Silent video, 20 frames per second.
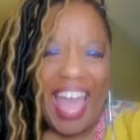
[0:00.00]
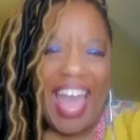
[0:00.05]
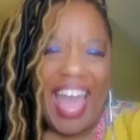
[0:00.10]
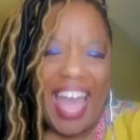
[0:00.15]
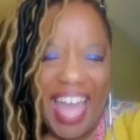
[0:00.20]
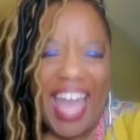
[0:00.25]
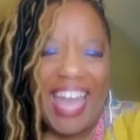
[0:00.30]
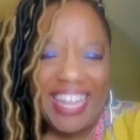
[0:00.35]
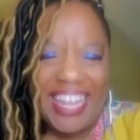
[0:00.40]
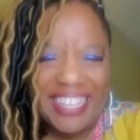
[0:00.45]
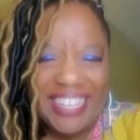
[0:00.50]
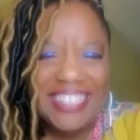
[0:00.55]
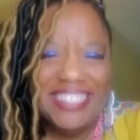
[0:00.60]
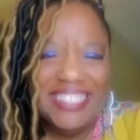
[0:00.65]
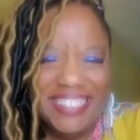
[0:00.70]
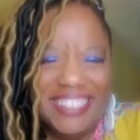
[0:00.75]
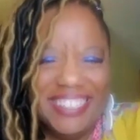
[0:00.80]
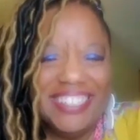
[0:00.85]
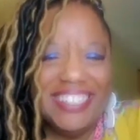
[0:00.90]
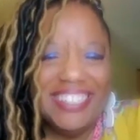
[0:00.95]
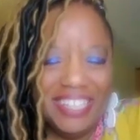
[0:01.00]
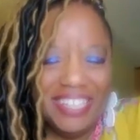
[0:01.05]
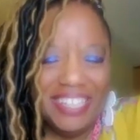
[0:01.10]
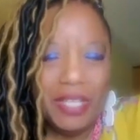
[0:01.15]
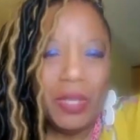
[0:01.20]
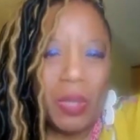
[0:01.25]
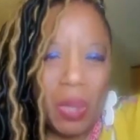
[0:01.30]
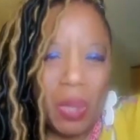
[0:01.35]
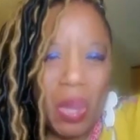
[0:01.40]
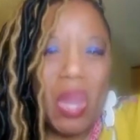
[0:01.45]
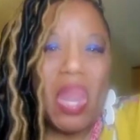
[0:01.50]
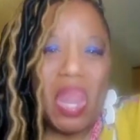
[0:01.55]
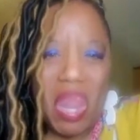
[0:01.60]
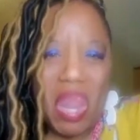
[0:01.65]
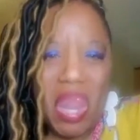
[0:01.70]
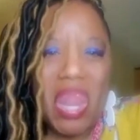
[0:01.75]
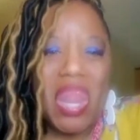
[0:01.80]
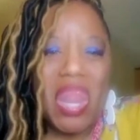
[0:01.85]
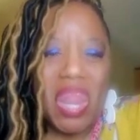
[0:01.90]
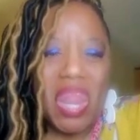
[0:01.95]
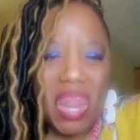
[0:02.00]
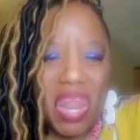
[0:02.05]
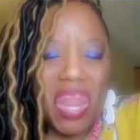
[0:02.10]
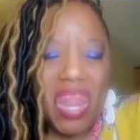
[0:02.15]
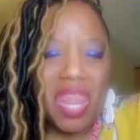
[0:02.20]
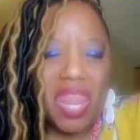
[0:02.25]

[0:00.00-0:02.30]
he's getting big, and then